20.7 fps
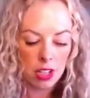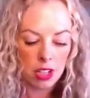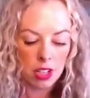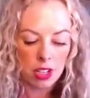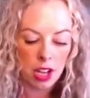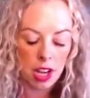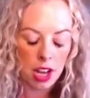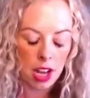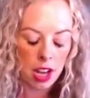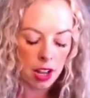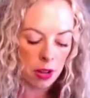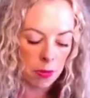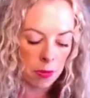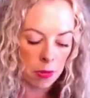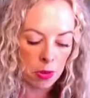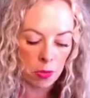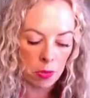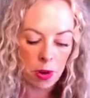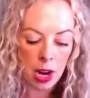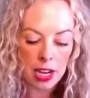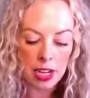
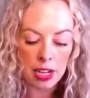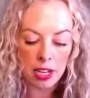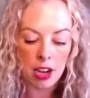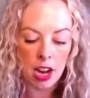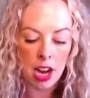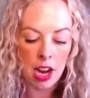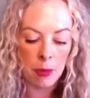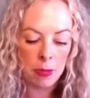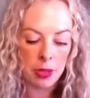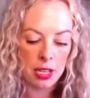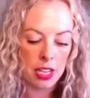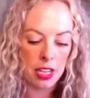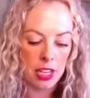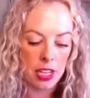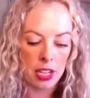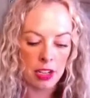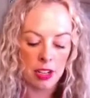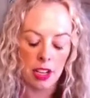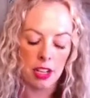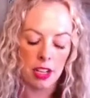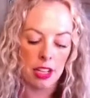writing copy
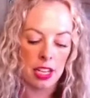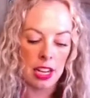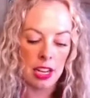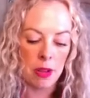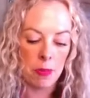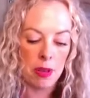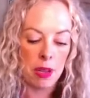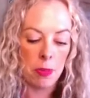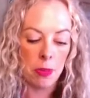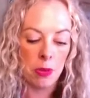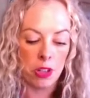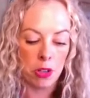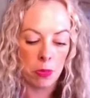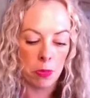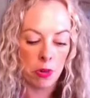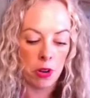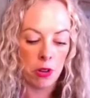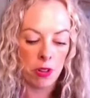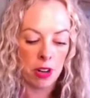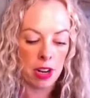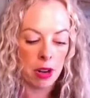and getting people into
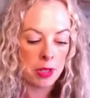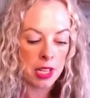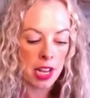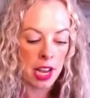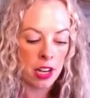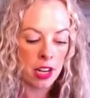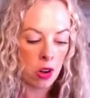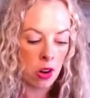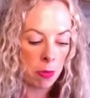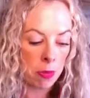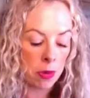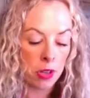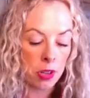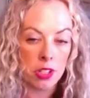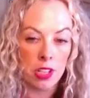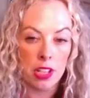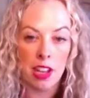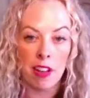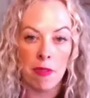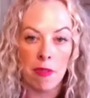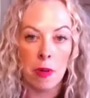programs. I know I personally
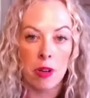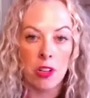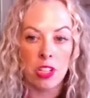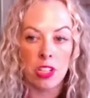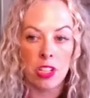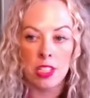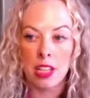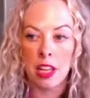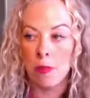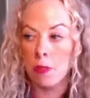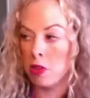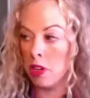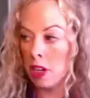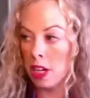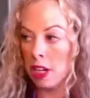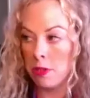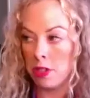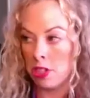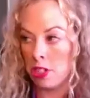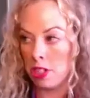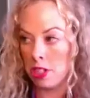have purchased them where it was
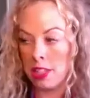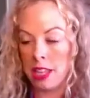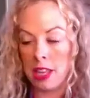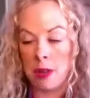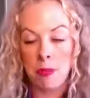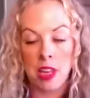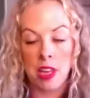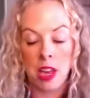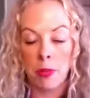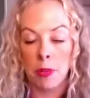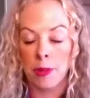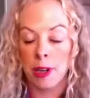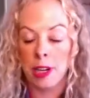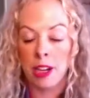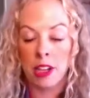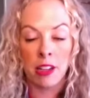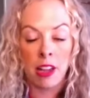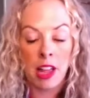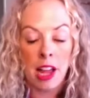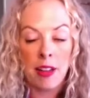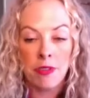just them yammering on a
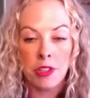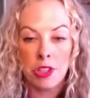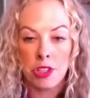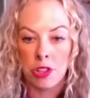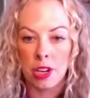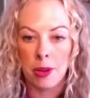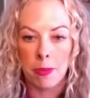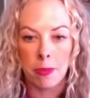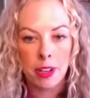live stream.